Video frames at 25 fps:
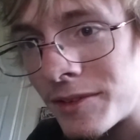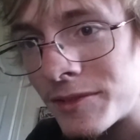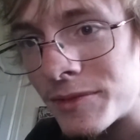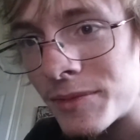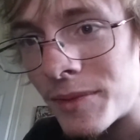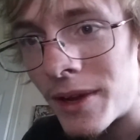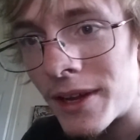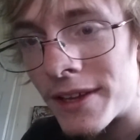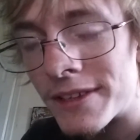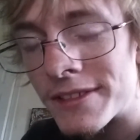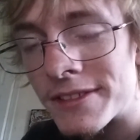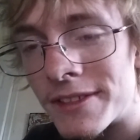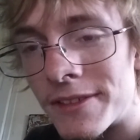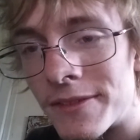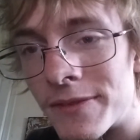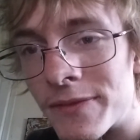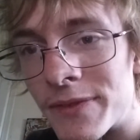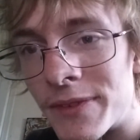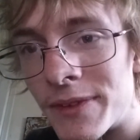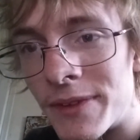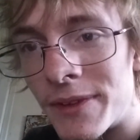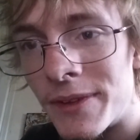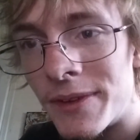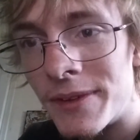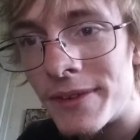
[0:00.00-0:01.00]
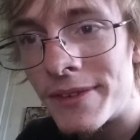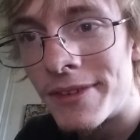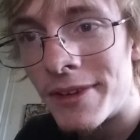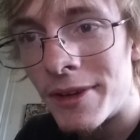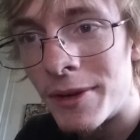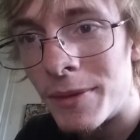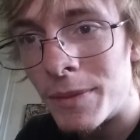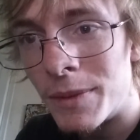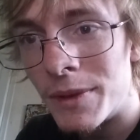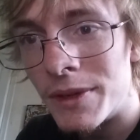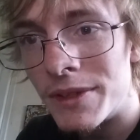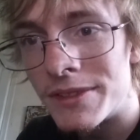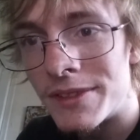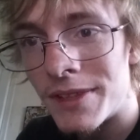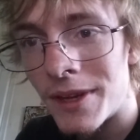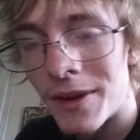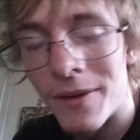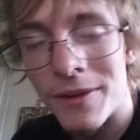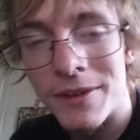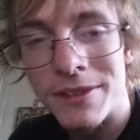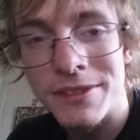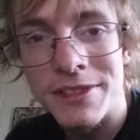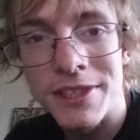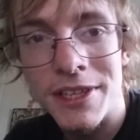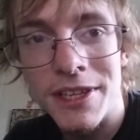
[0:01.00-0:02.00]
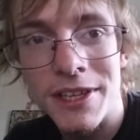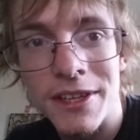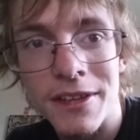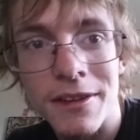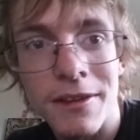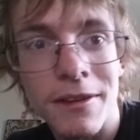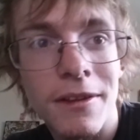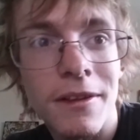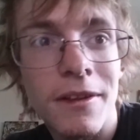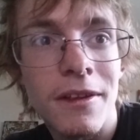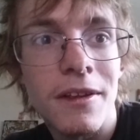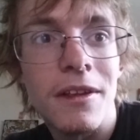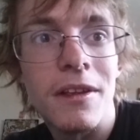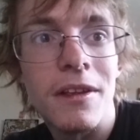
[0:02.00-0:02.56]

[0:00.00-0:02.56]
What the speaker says: I was watching a few YouTubers, and I was gonna